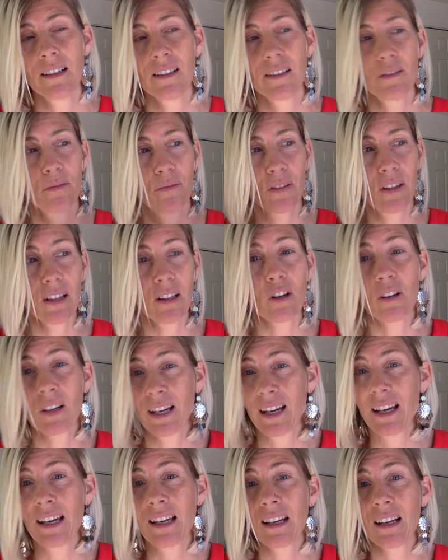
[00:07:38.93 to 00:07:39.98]
feel
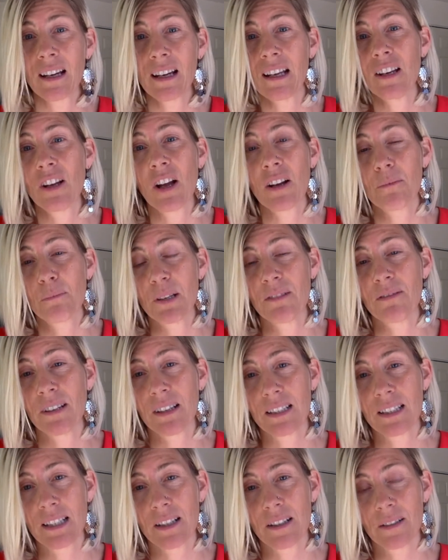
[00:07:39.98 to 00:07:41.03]
okay and not be
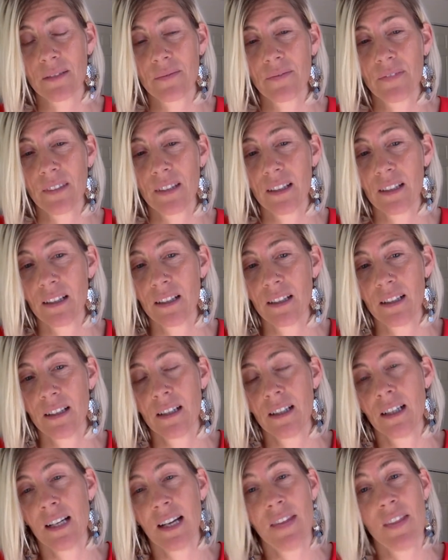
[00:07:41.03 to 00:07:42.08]
run down.
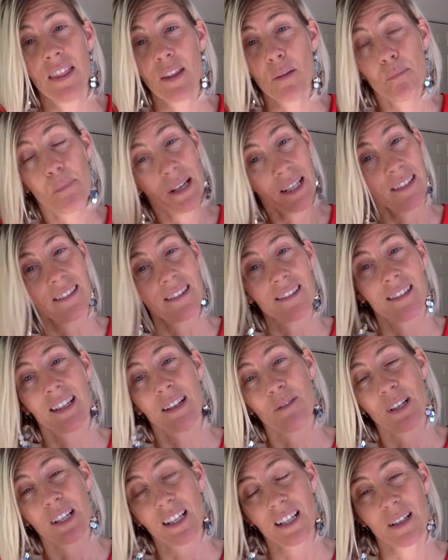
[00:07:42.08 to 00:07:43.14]
And then the biggest thing
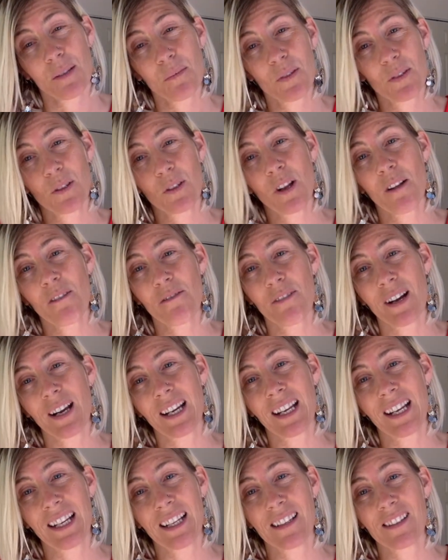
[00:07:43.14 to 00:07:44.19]
when it comes to not
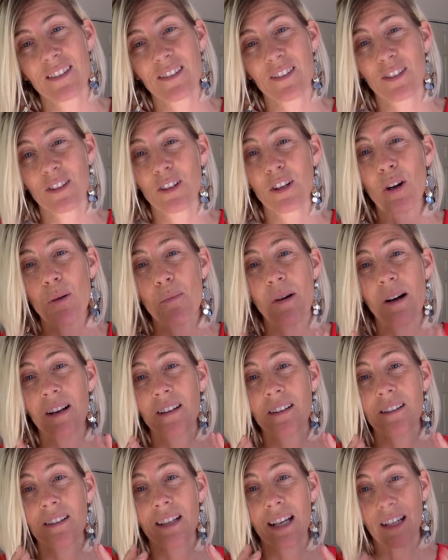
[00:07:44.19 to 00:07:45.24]
fighting is to know about
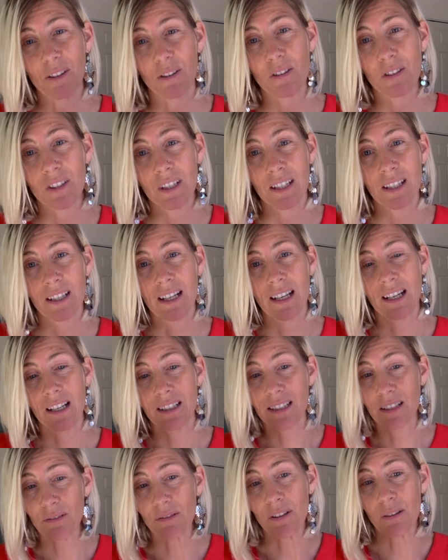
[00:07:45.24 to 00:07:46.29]
energy in a
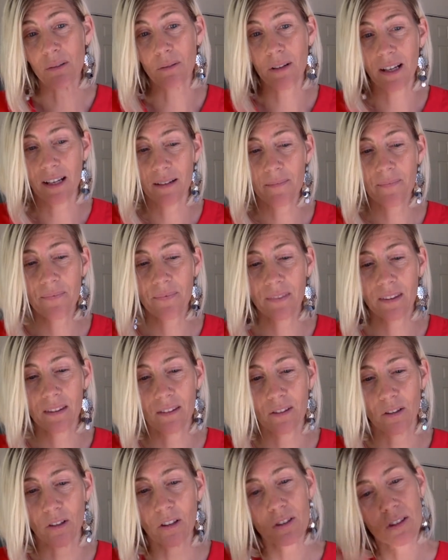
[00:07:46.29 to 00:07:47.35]
different way.
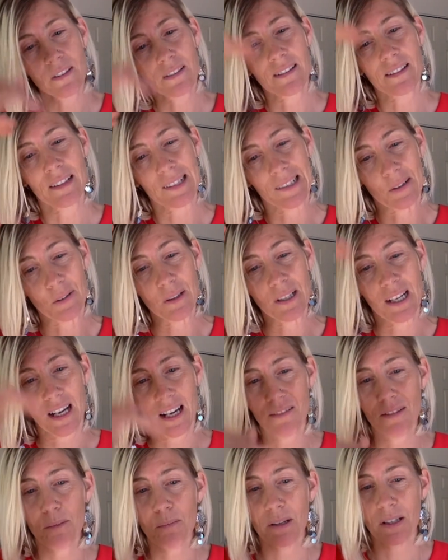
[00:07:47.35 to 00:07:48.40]
So not just low and
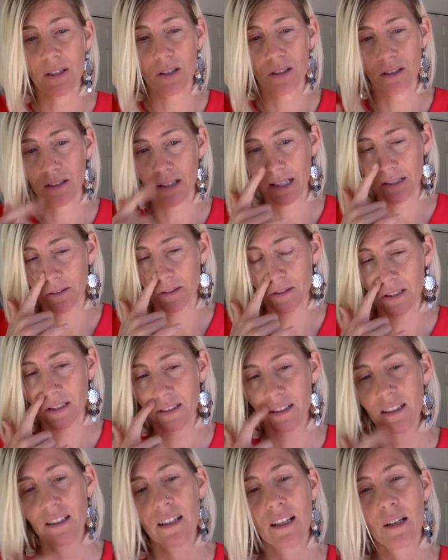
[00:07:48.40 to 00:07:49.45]
high vibrational
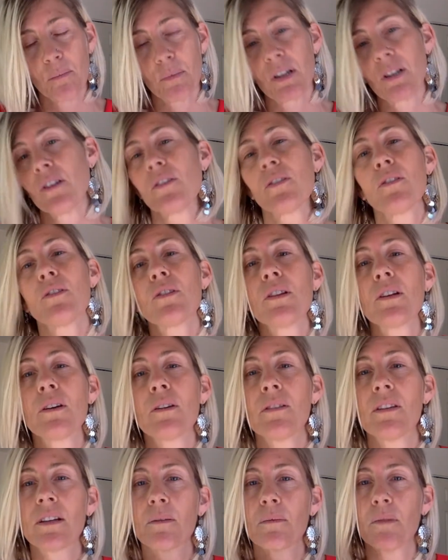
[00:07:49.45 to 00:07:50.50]
energy, but also to know
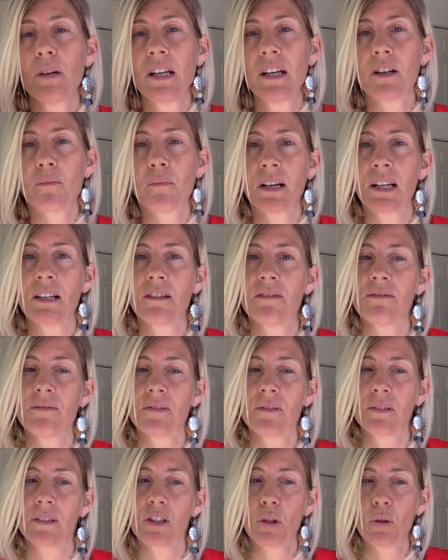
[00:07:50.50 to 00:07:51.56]
that we are made of
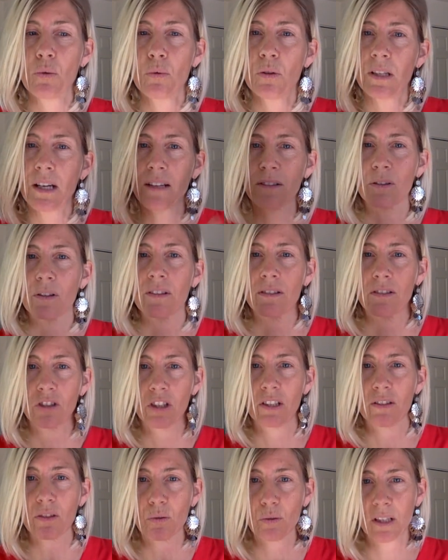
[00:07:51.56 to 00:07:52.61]
two
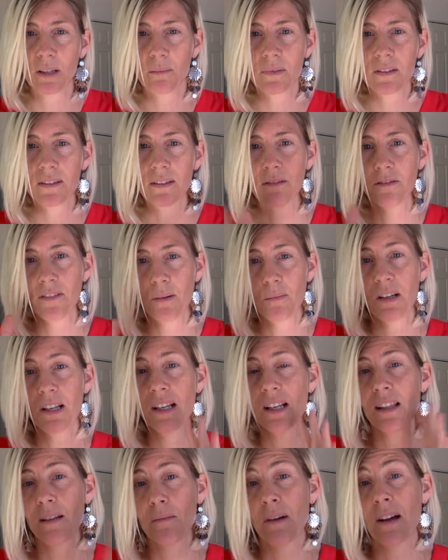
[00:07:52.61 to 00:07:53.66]
energy streams, the feminine
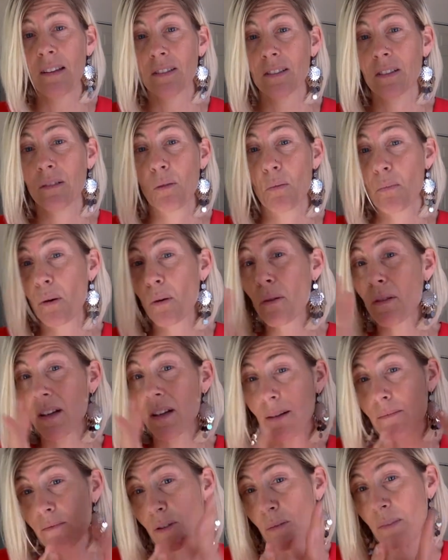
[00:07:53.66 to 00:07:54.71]
and the masculine. We both
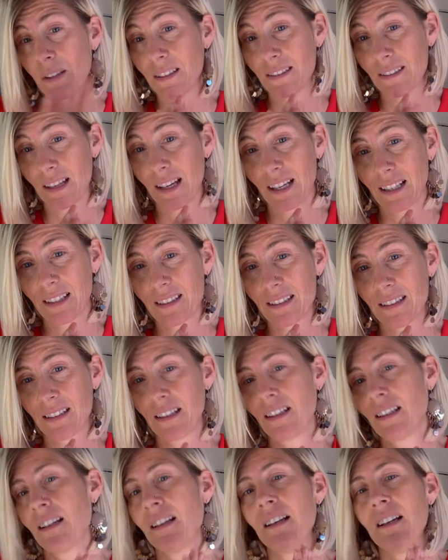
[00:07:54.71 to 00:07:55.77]
come from these sides.
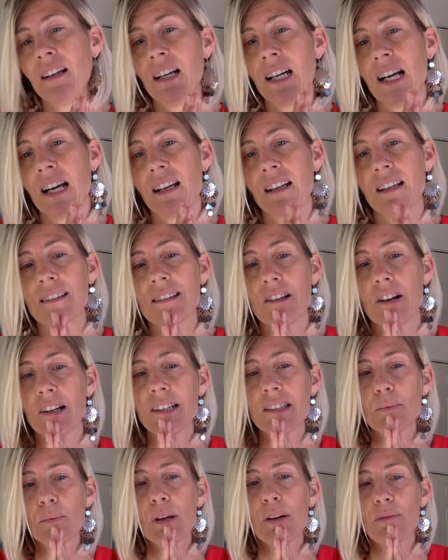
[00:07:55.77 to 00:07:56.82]
And as long
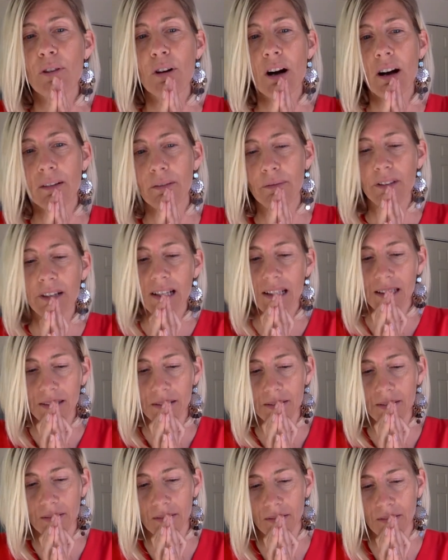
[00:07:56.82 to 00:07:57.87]
as we have conflict
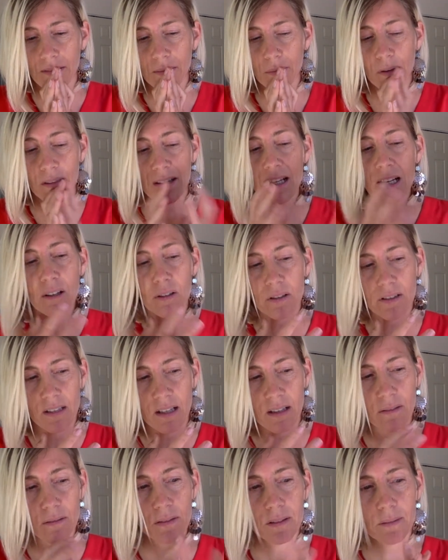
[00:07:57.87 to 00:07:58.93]
within
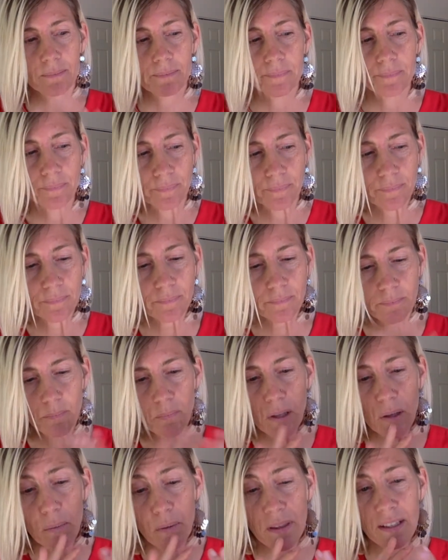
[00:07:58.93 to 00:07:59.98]
ourselves,
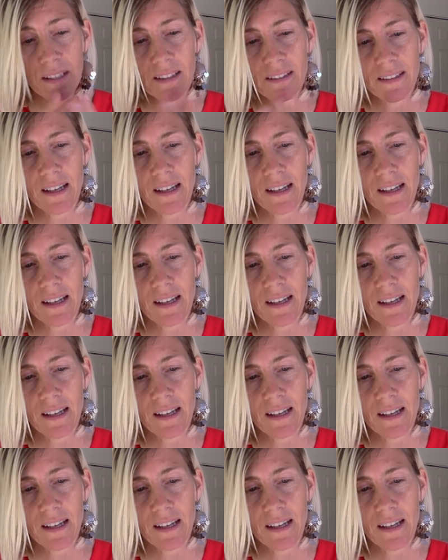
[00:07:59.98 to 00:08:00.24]
within these